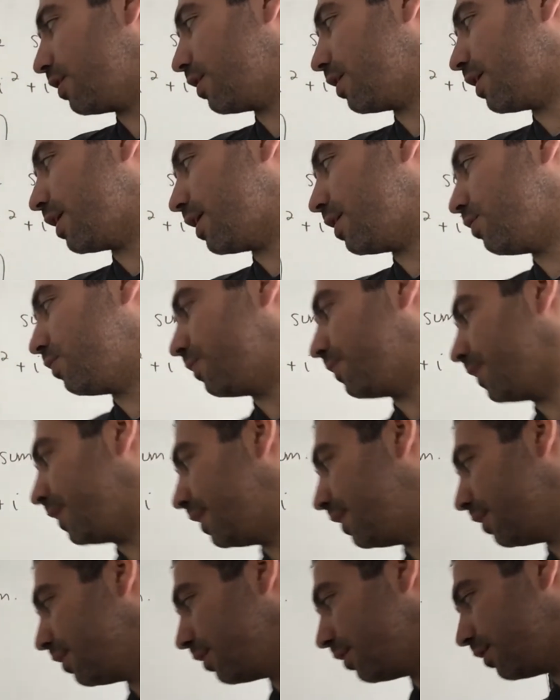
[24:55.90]
n over
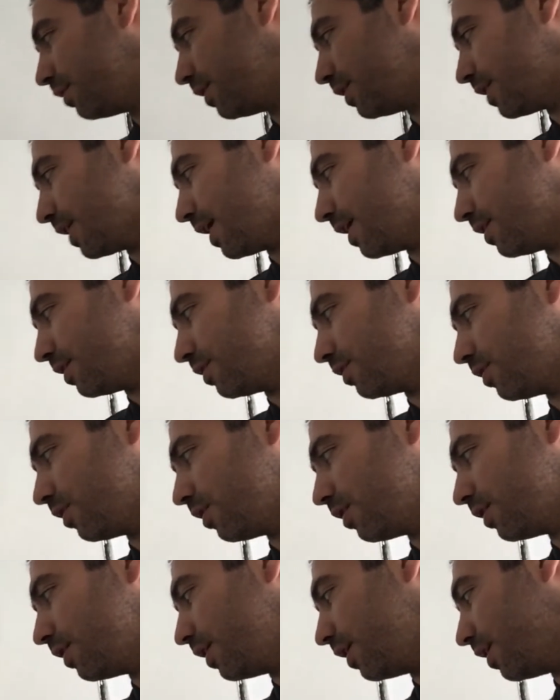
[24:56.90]
here, this n is
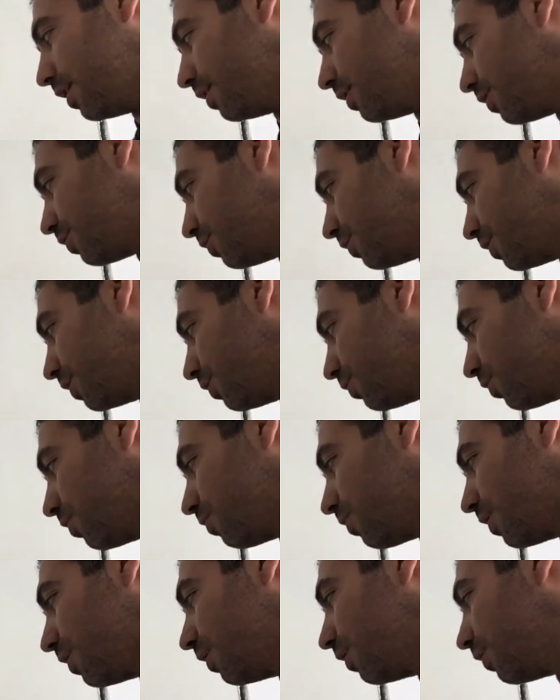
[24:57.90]
gone, and this turns into a
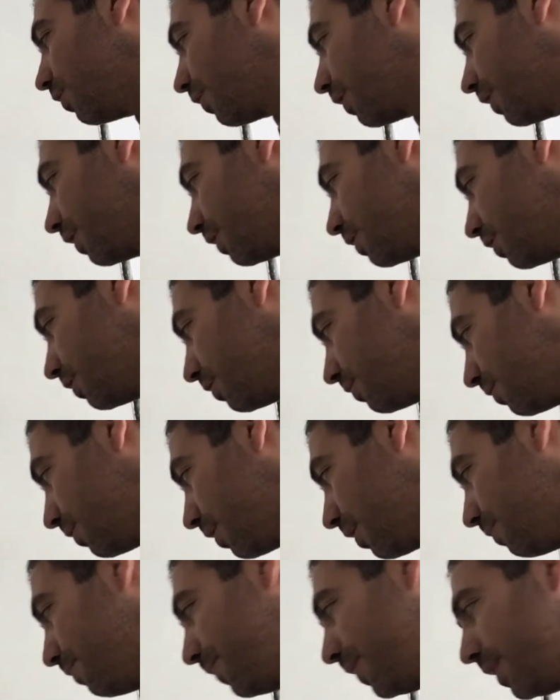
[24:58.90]
1. Okay, that's
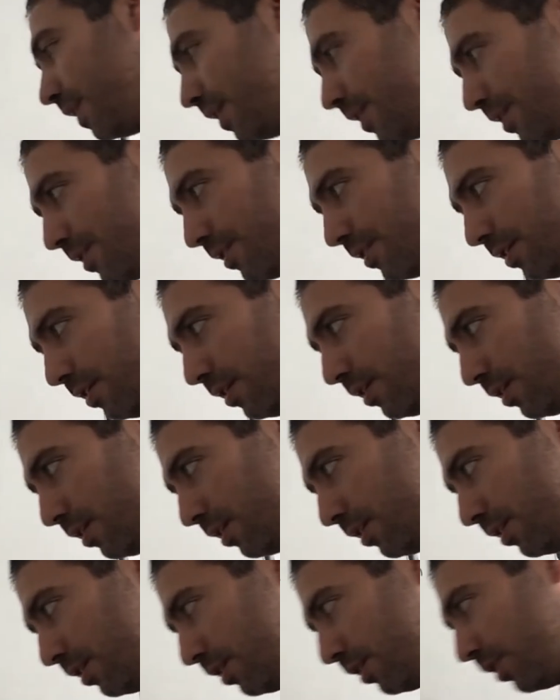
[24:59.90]
a bit easier.
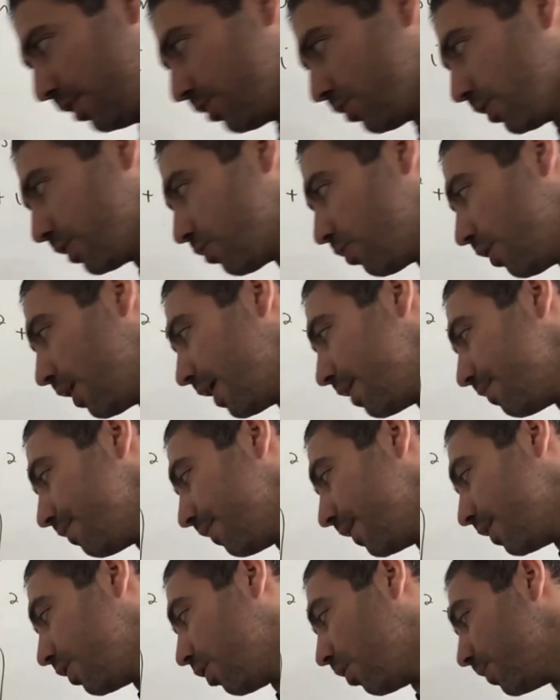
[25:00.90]
So let's go ahead and
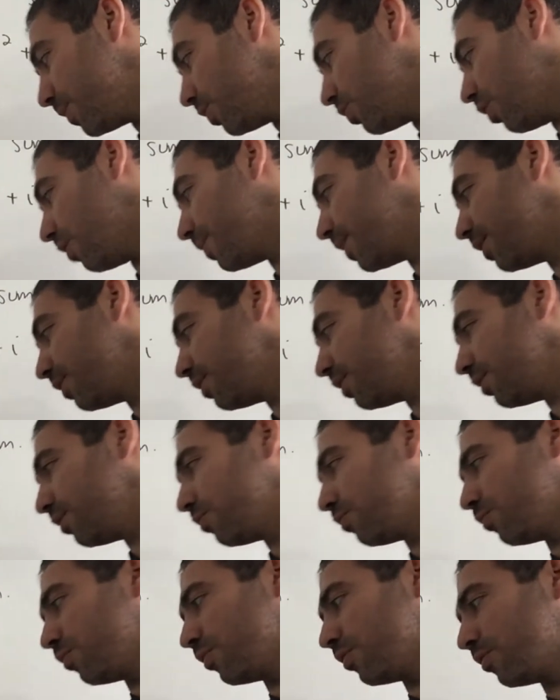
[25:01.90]
find a common denominator.
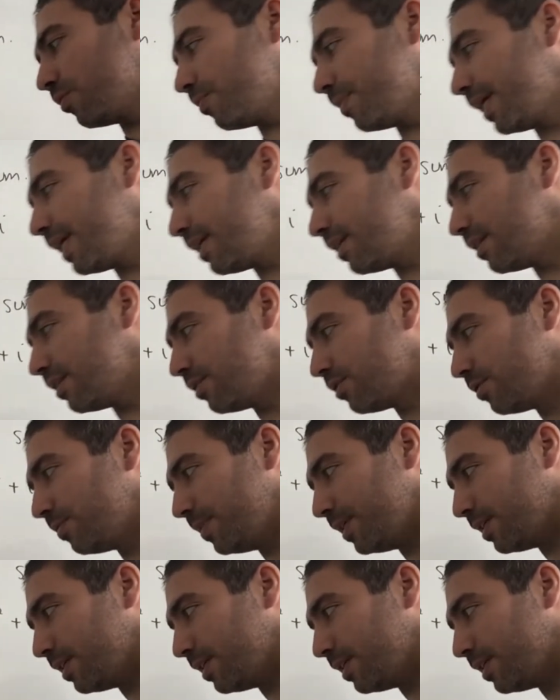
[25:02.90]
We'll make it to be